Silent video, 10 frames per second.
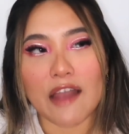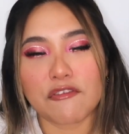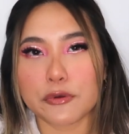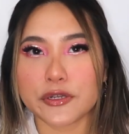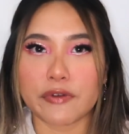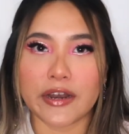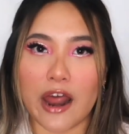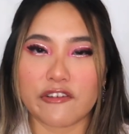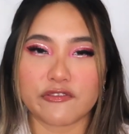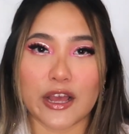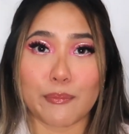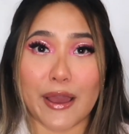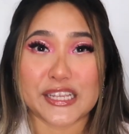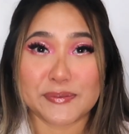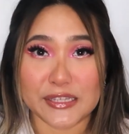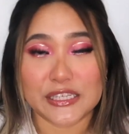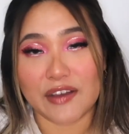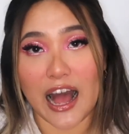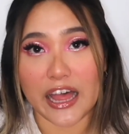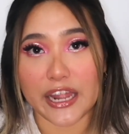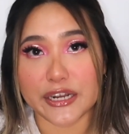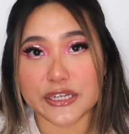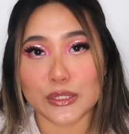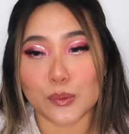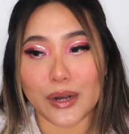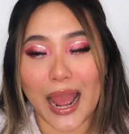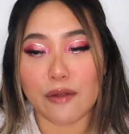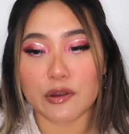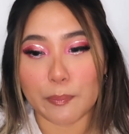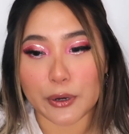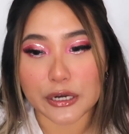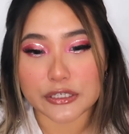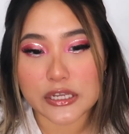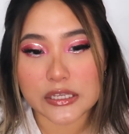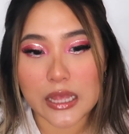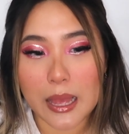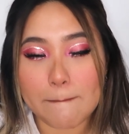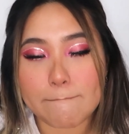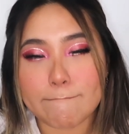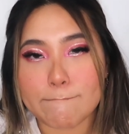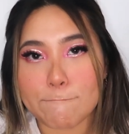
ever were to run out of like my expensive highlighters, would I repurchase them?